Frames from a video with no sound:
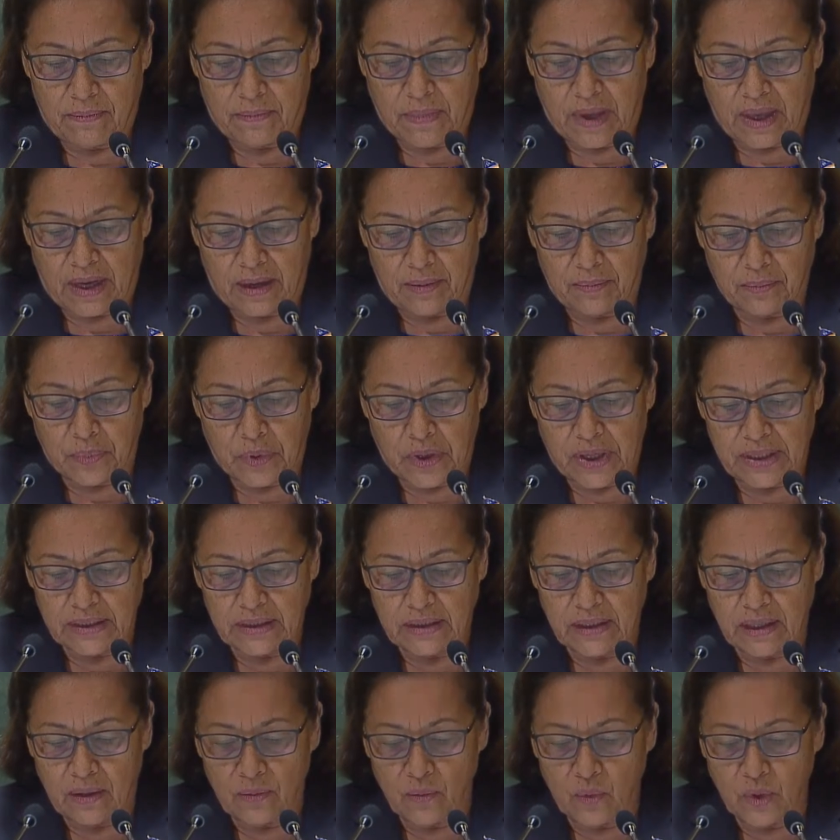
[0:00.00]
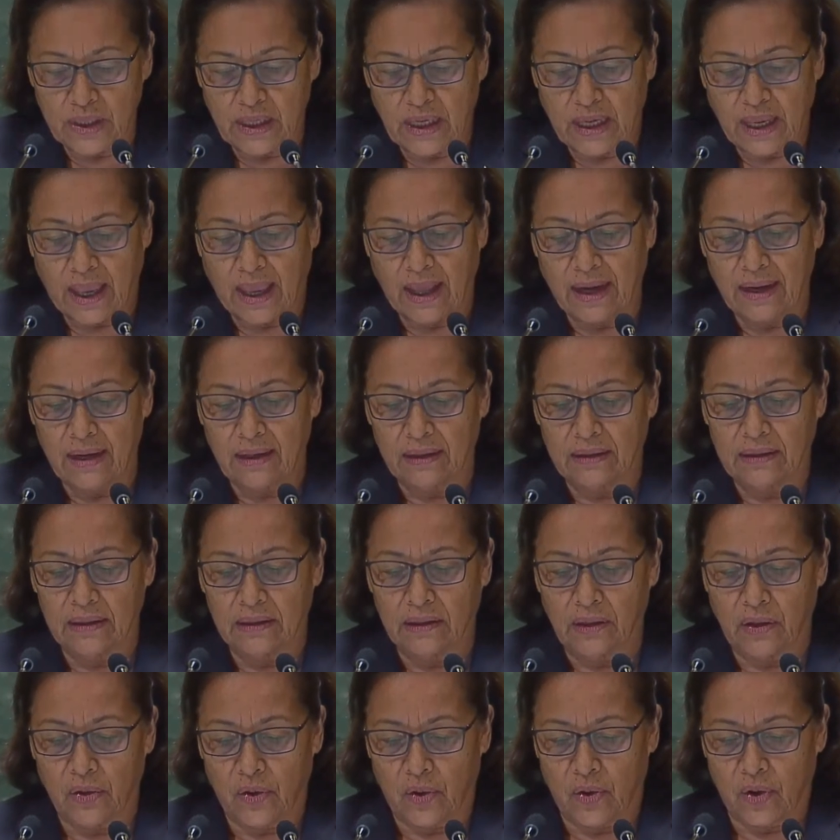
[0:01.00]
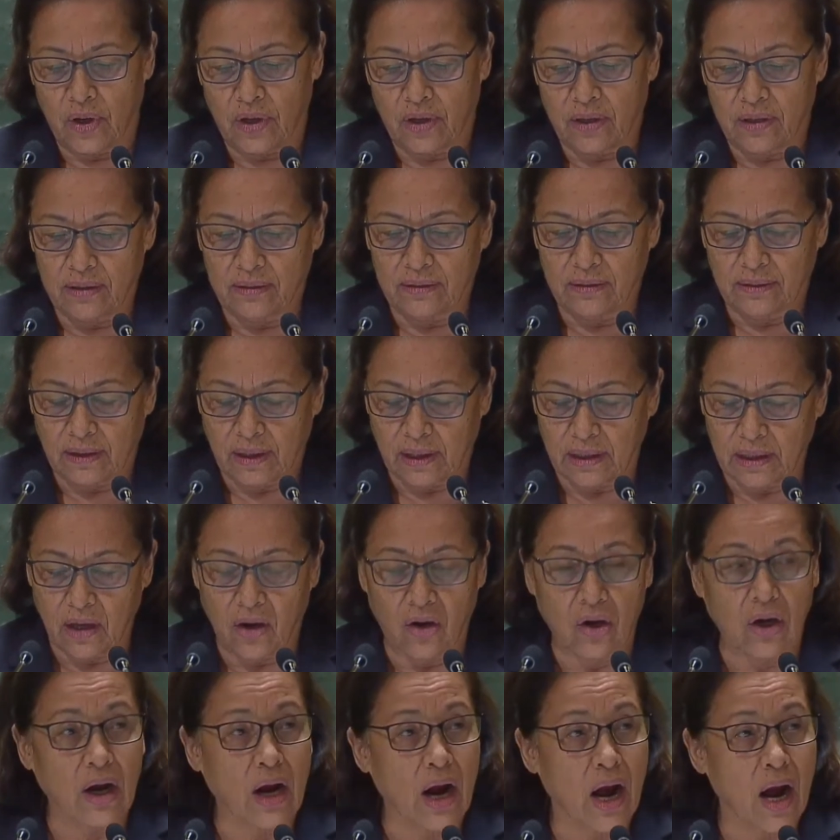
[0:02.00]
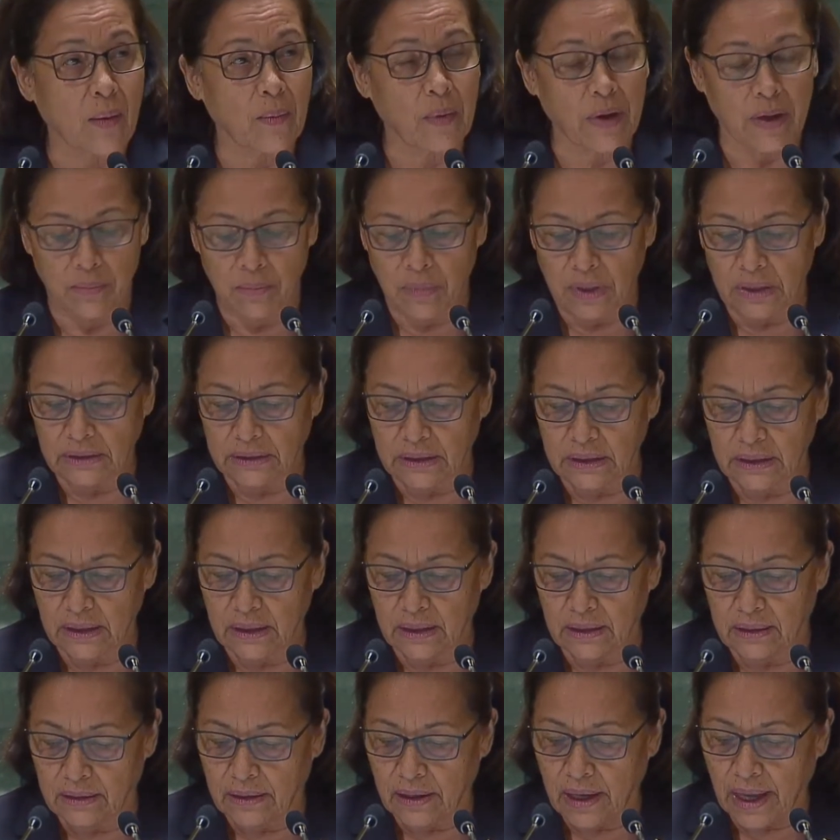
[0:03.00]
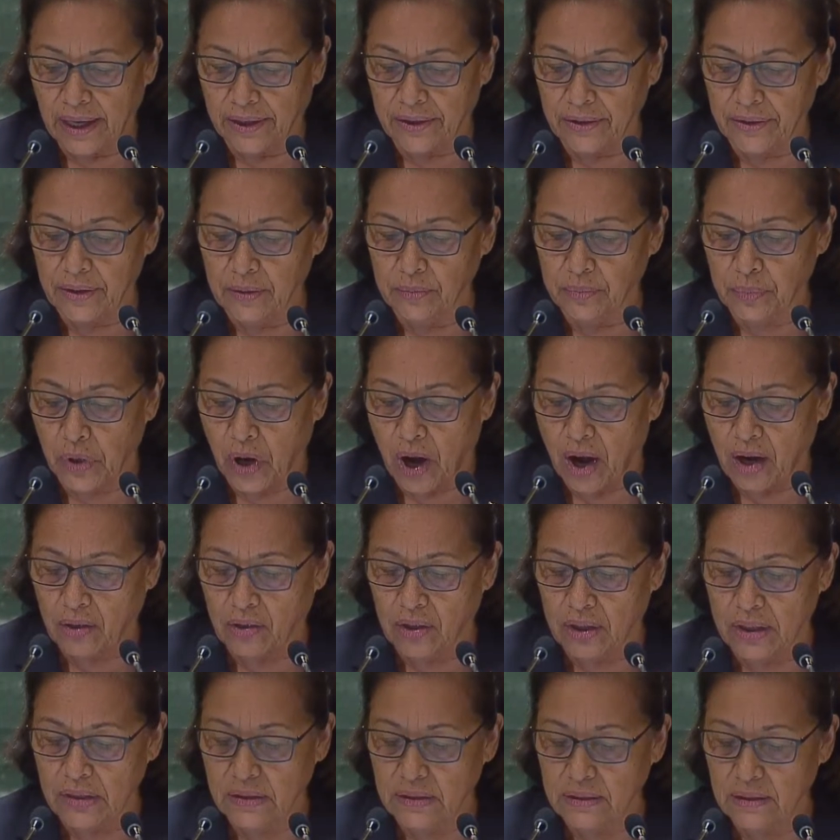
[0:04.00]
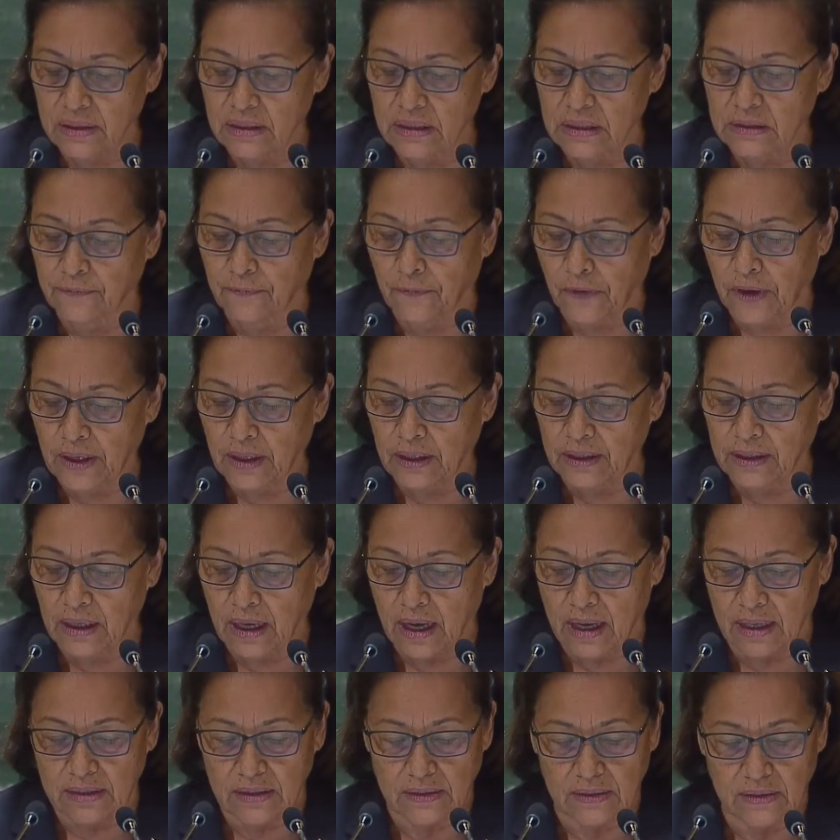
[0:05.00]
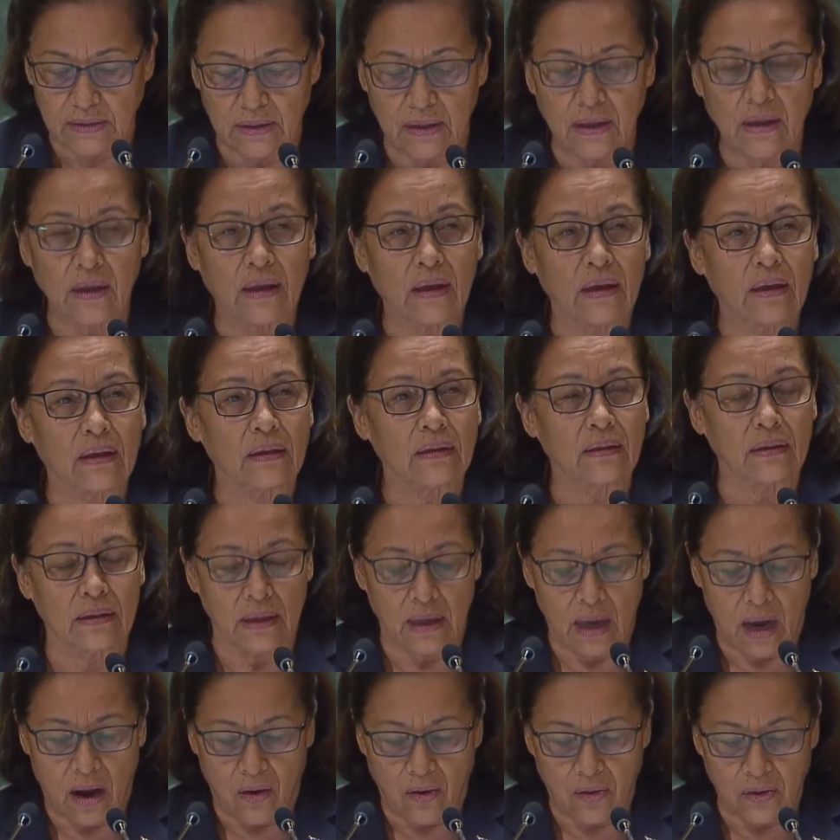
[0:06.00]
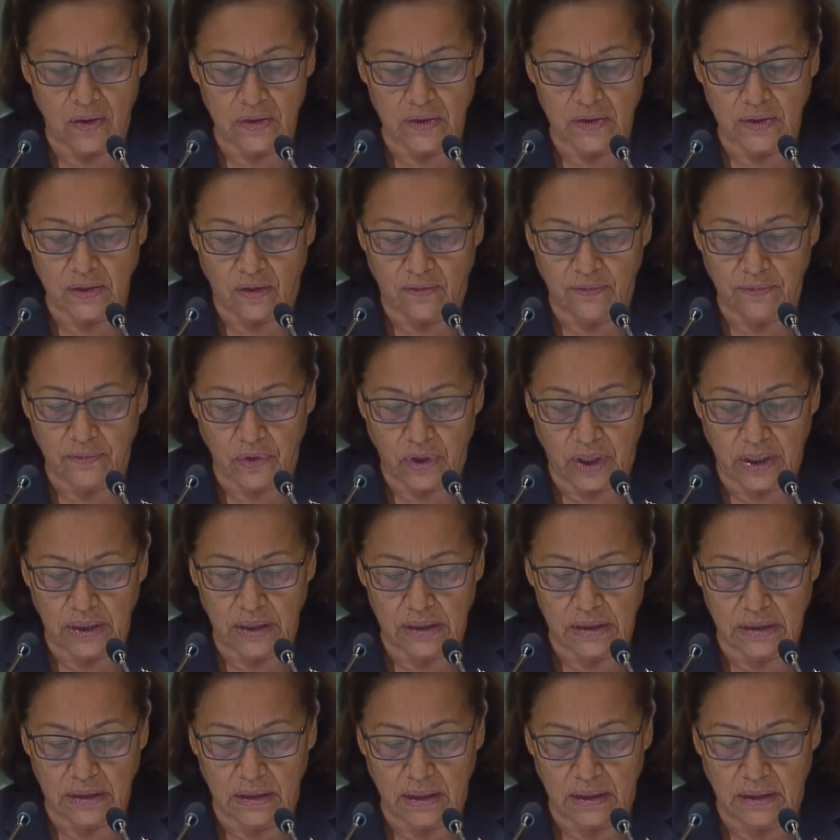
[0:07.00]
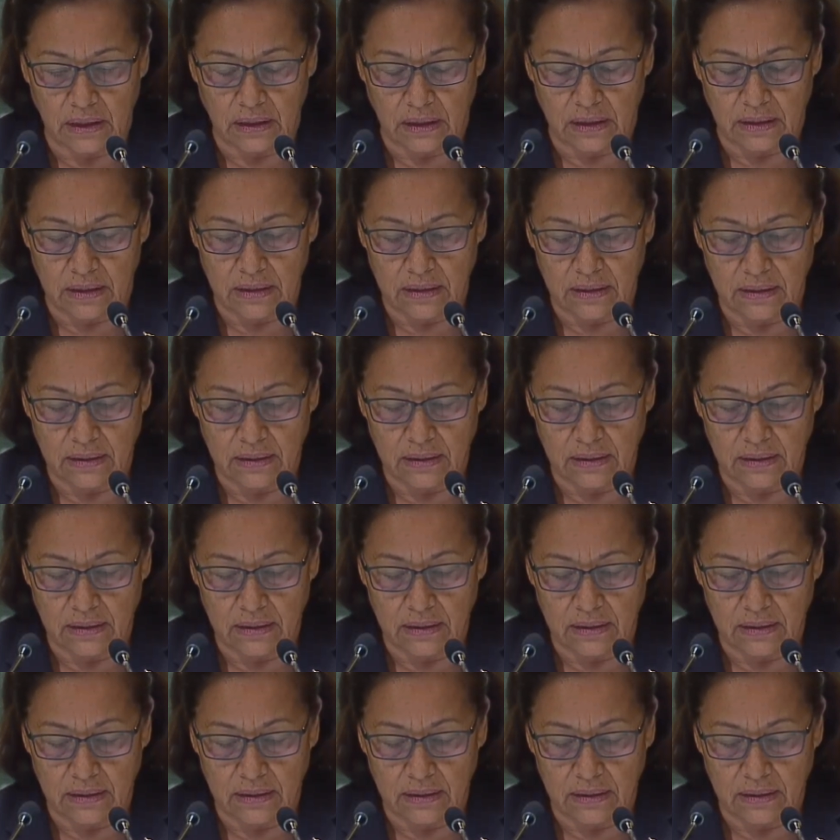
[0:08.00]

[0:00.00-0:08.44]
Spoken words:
Madam President, we cannot ignore that our common multilateral progress is failing us in the hours of greatest need.